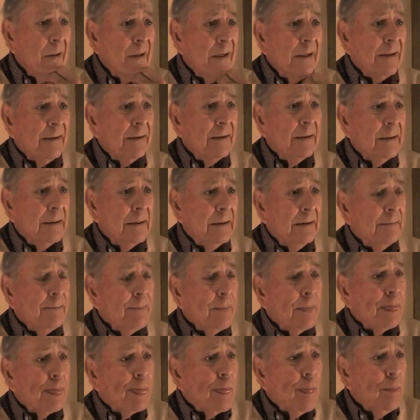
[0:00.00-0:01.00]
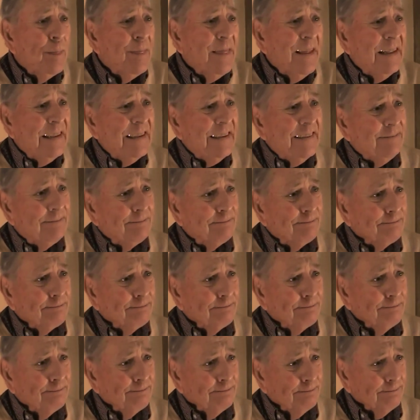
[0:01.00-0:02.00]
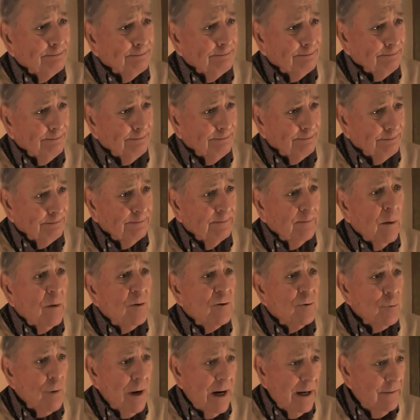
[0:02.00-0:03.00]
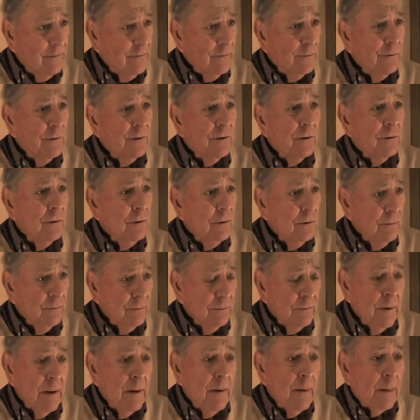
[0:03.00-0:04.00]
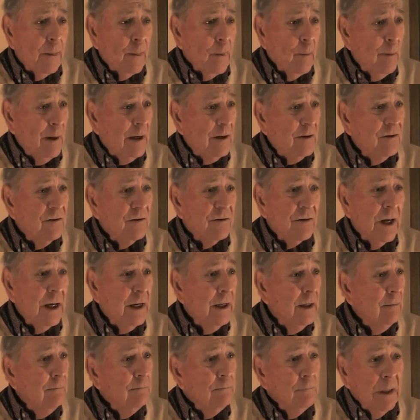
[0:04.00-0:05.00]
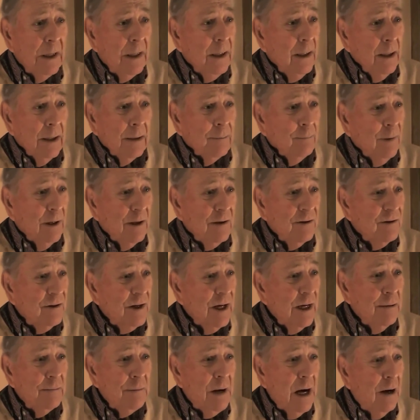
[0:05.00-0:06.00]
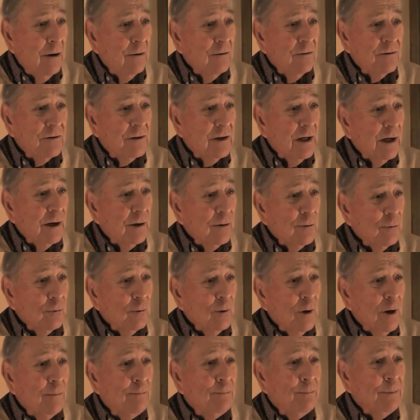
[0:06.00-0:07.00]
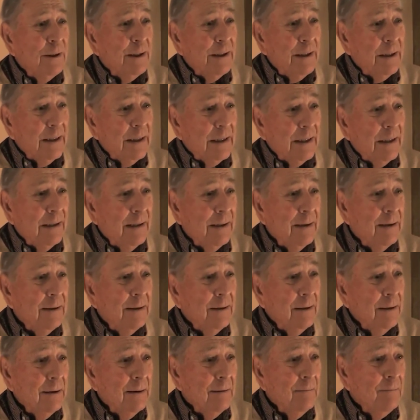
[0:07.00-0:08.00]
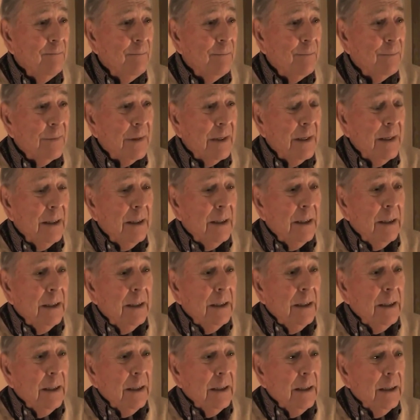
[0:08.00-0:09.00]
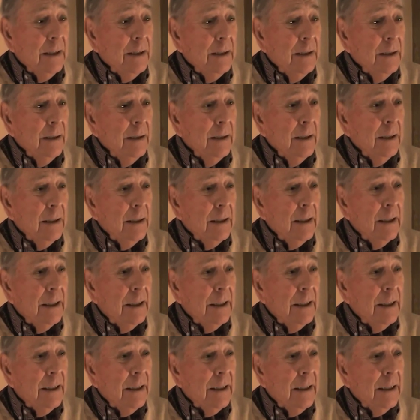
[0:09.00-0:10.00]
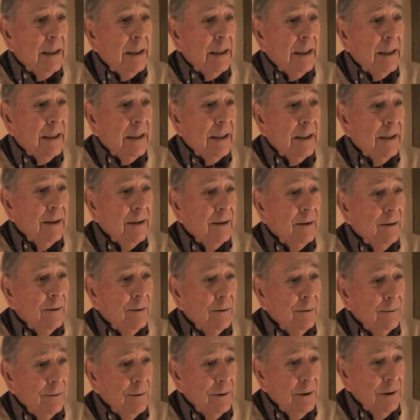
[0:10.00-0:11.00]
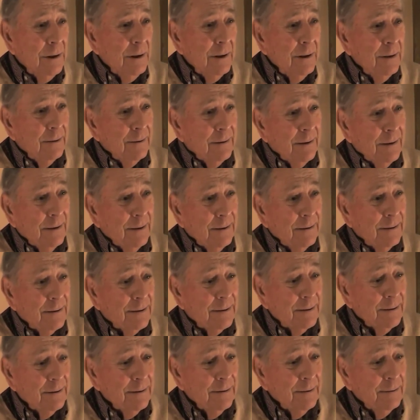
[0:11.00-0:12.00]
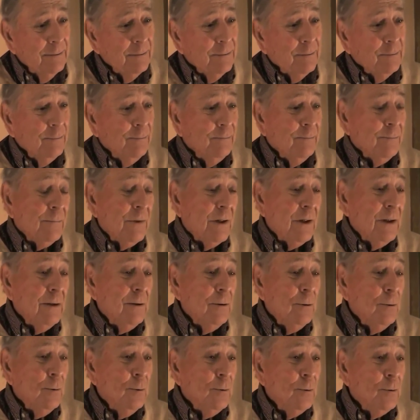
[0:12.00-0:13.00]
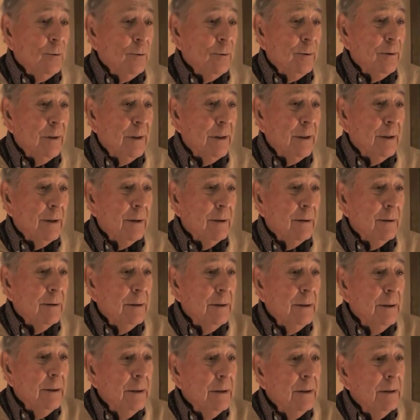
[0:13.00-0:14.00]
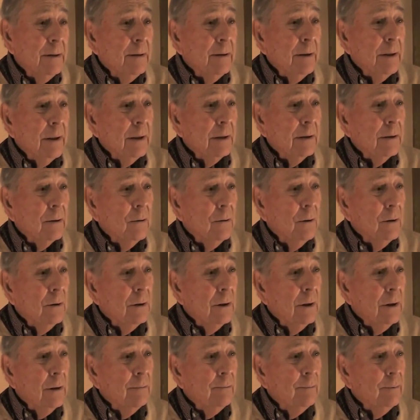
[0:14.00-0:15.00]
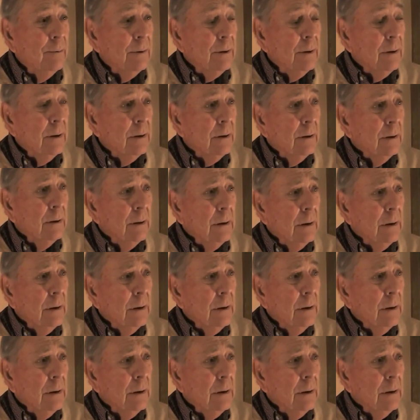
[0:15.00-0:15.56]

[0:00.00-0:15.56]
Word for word: And you come back to Stratford? And Stratford to the. What do you remember? My same house that I grew up in, and were they all waiting for you? People waiting for you? Oh yeah, that's they knew we were there, and I called up, and